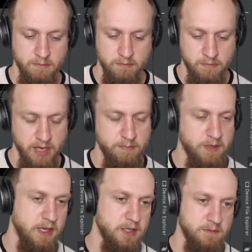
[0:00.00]

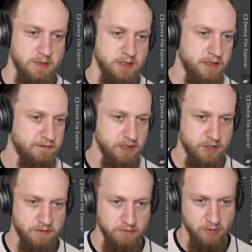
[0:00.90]
APK splitting feature
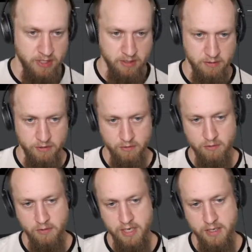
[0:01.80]
of Gradle to
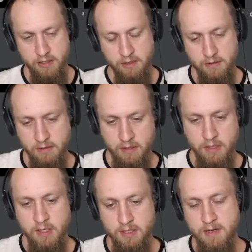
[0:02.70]
create
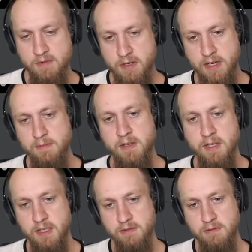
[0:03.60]
separate
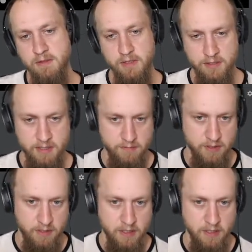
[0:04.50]
APKs for the separate